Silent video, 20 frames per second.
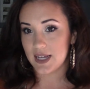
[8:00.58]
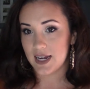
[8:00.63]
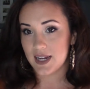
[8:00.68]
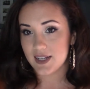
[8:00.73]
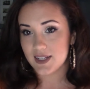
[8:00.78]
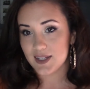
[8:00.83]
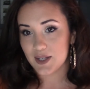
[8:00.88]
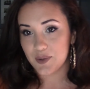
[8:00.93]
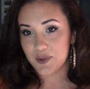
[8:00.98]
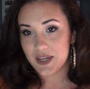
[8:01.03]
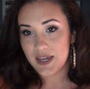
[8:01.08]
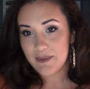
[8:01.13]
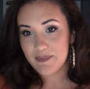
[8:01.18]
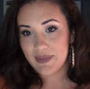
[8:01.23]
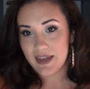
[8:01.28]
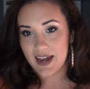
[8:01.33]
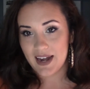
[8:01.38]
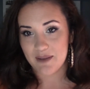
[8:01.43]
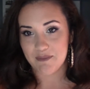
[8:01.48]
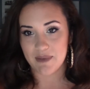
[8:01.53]
it, so keep
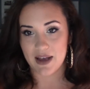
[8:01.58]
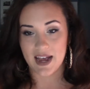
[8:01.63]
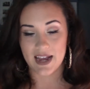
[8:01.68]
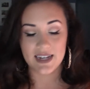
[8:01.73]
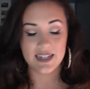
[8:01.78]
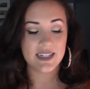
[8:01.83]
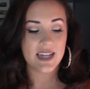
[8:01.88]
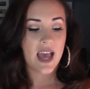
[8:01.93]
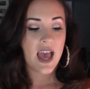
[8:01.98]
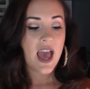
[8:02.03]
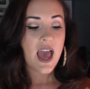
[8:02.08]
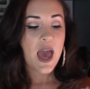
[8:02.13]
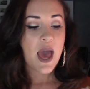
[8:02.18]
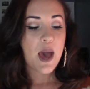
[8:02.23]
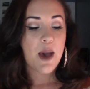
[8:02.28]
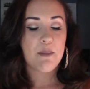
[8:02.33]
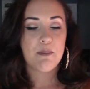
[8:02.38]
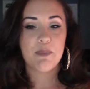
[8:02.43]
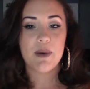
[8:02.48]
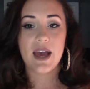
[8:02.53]
that in mind.
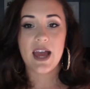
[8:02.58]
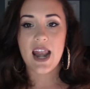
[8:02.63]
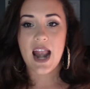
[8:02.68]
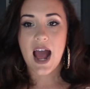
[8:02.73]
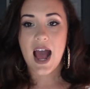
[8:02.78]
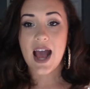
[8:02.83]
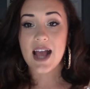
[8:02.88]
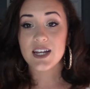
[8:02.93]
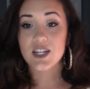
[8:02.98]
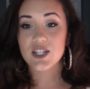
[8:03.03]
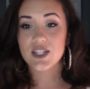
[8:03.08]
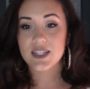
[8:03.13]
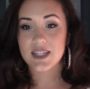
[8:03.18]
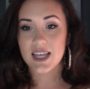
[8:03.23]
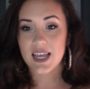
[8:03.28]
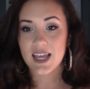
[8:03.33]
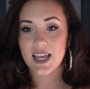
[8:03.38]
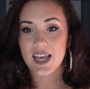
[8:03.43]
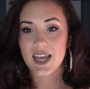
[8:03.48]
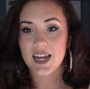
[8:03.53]
But I just
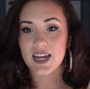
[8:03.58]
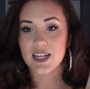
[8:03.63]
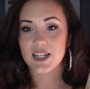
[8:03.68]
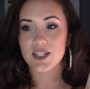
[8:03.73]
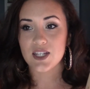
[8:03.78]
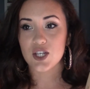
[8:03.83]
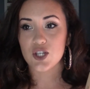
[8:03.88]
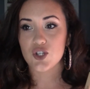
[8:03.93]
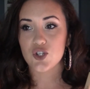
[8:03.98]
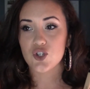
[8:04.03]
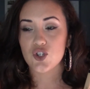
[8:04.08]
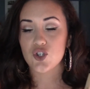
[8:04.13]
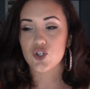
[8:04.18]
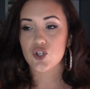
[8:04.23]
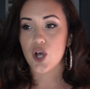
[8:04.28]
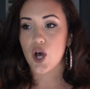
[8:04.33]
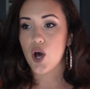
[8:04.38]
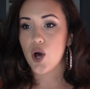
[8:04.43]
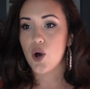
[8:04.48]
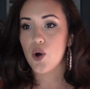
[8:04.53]
think it is
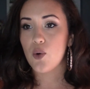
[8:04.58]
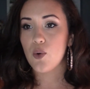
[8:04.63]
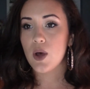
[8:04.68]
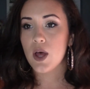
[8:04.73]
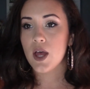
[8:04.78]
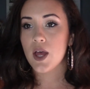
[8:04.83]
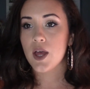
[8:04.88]
so